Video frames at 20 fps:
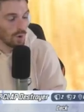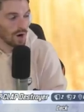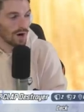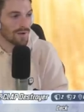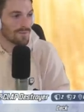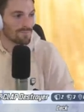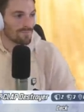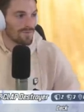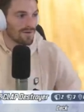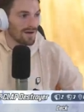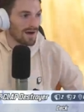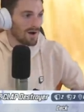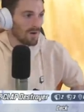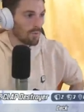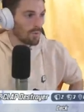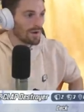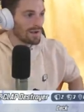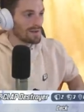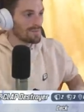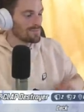Uh, so things
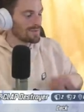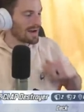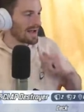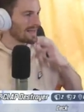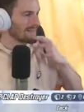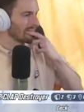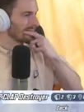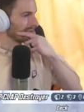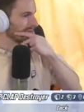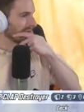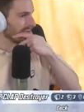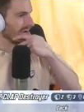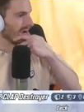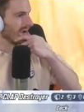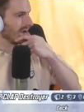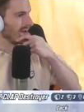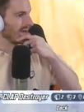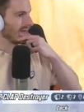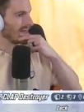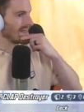like that you want to look out
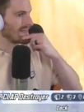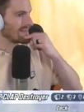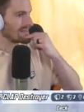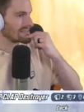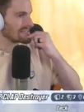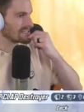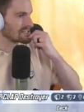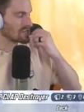for. I had a